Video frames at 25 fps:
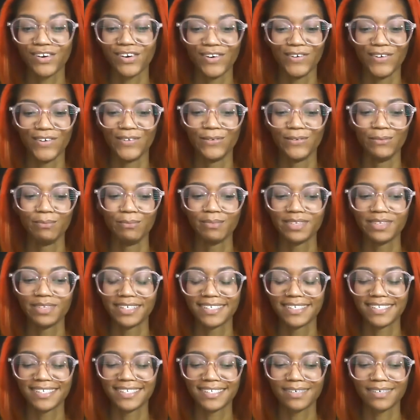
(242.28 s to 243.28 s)
home
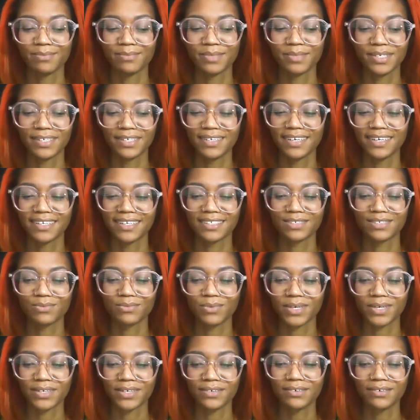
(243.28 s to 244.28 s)
this summer as
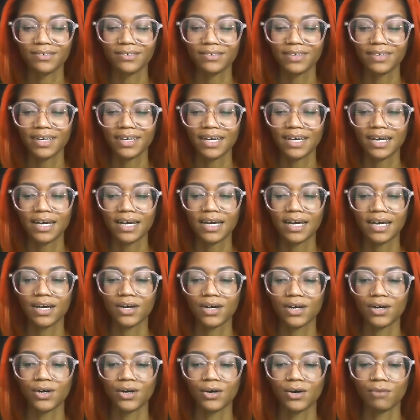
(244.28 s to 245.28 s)
well
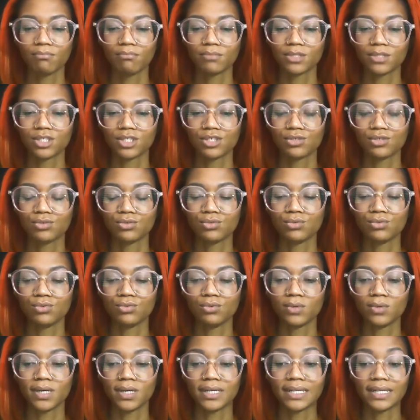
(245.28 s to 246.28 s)
um,
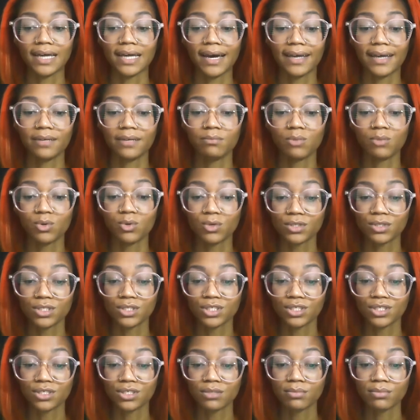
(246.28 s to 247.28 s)
to align more
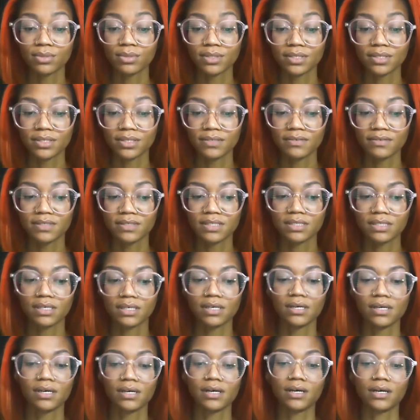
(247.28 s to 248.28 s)
to your beliefs.
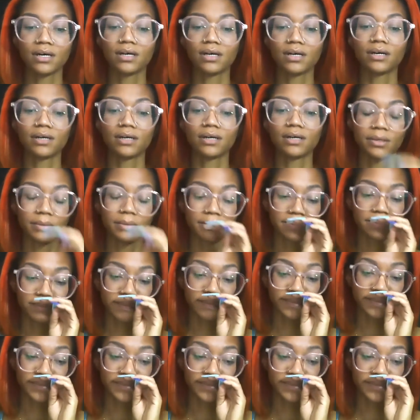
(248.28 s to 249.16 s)
Um,